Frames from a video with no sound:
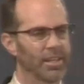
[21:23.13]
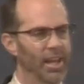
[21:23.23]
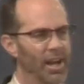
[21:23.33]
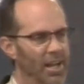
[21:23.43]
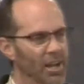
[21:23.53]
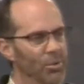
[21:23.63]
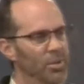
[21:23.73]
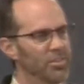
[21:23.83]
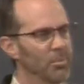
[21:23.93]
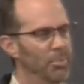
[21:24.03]
Okay, I, I,
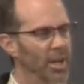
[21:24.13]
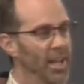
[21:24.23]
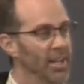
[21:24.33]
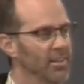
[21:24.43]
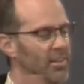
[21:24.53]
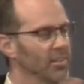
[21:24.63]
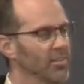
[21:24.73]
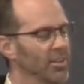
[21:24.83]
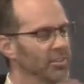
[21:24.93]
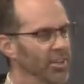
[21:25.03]
don't want you to play at
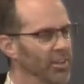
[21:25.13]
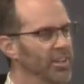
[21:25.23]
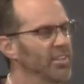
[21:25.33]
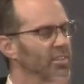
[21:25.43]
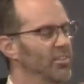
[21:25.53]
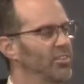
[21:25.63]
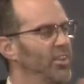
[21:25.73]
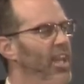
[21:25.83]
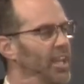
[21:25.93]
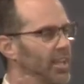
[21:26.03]
this. Your eternity is at
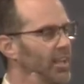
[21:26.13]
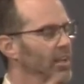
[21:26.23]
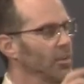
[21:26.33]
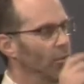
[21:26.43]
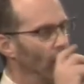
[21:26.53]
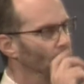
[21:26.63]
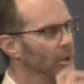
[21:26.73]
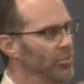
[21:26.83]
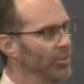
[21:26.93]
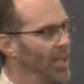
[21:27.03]
stake. So I
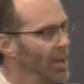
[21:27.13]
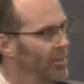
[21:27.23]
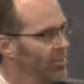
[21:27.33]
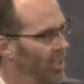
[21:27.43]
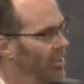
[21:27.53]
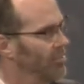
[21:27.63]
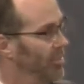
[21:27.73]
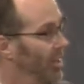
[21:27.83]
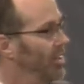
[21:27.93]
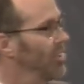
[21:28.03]
want you now to take a
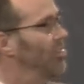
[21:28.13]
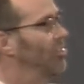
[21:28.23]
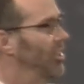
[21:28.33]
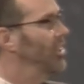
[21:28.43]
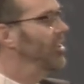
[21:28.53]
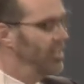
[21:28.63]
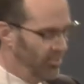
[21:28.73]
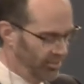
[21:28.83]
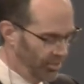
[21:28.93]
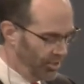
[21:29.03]
very
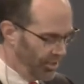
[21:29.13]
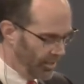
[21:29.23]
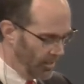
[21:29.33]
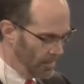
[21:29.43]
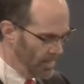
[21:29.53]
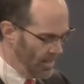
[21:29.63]
serious look